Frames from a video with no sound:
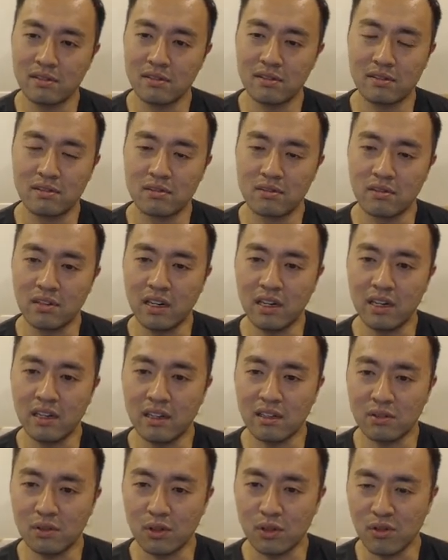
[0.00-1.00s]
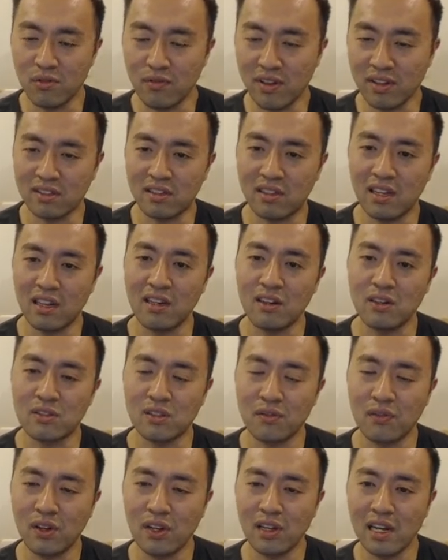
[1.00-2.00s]
right? So you invested 10 years
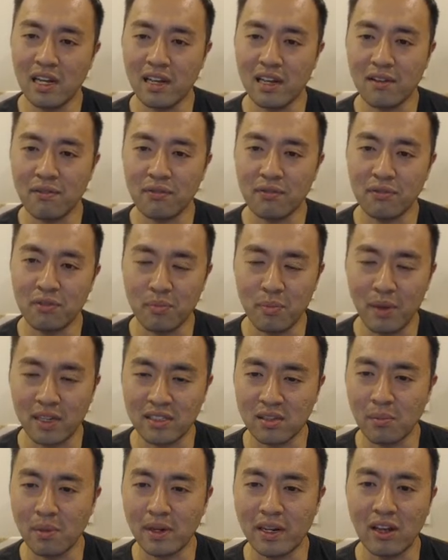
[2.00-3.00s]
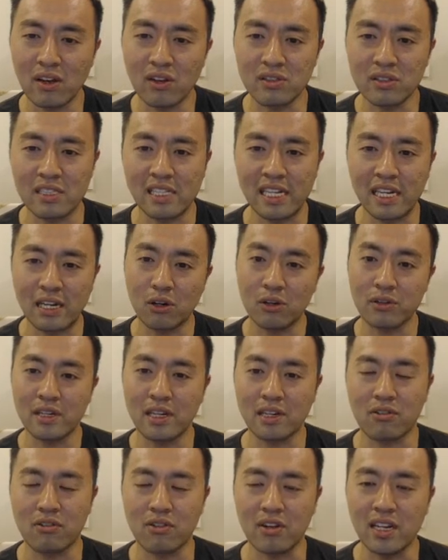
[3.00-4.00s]
of your life to make somebody else's land all
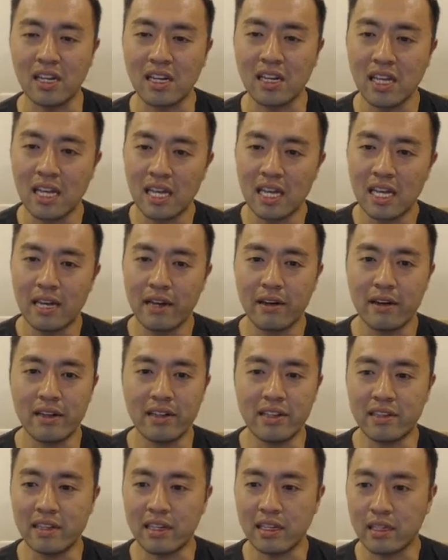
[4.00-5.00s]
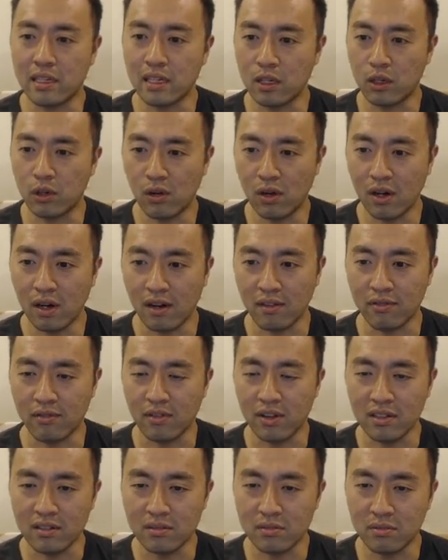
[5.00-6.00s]
that great, and then they kick you off,
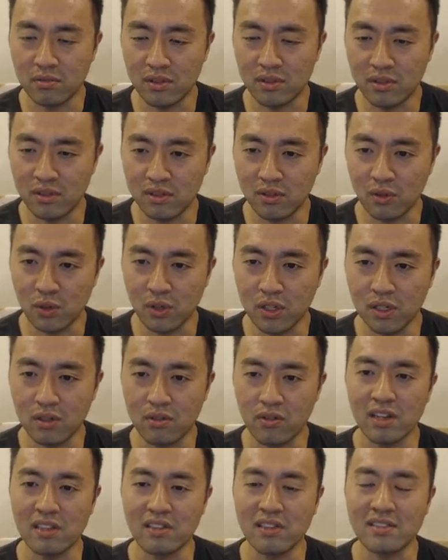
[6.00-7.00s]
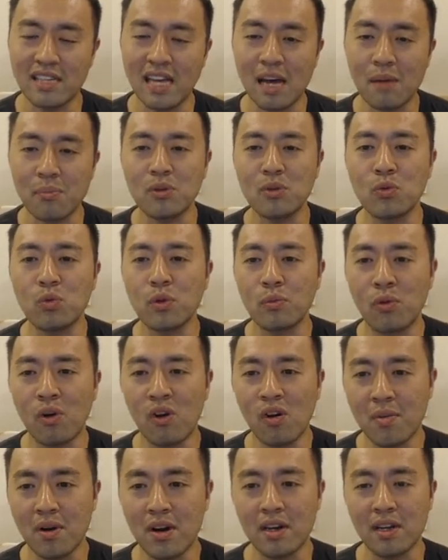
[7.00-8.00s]
right? It's no good, right? This happened with
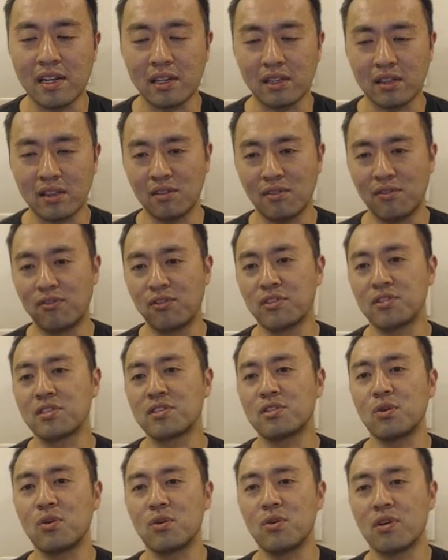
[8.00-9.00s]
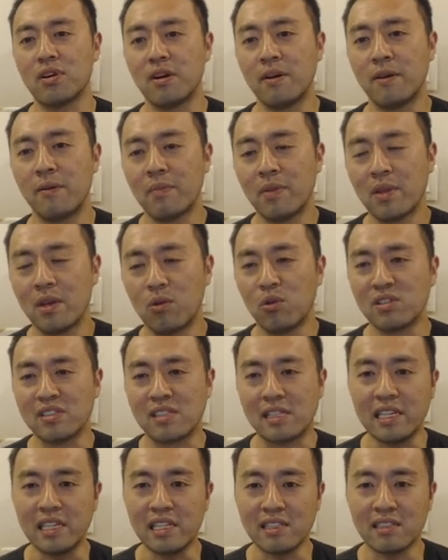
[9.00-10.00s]
Walmart. Like their first store was
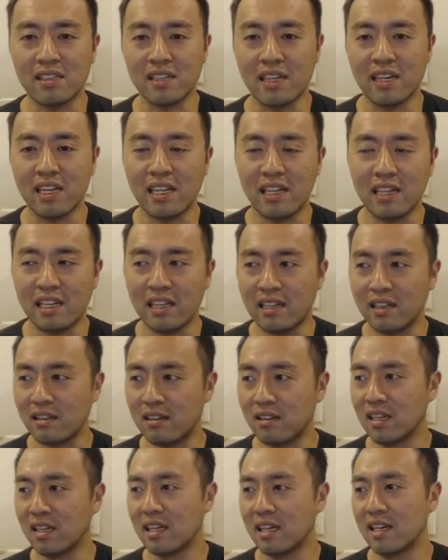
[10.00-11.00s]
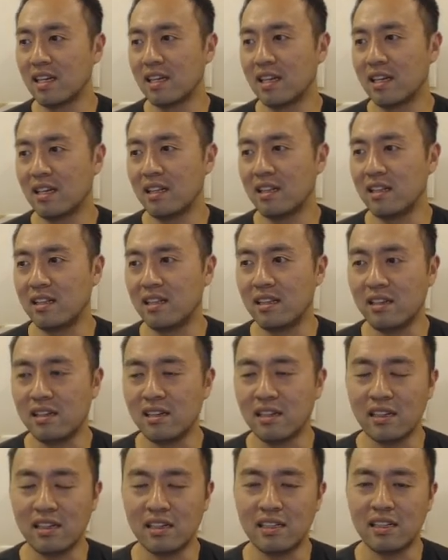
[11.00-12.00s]
leased, and then
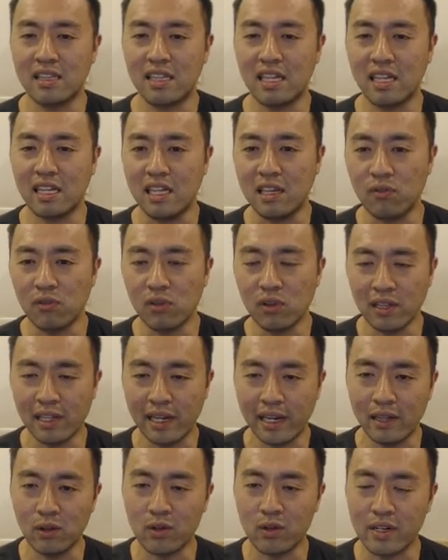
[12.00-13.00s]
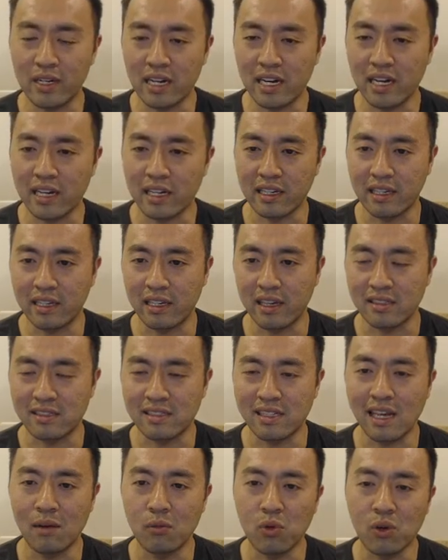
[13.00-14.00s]
the evil landlord guy kicked
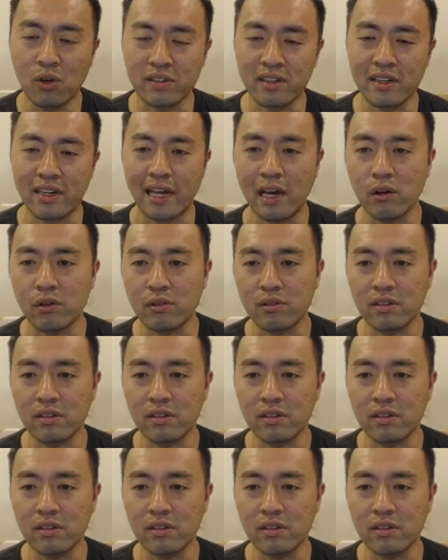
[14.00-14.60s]
Sam Walton out,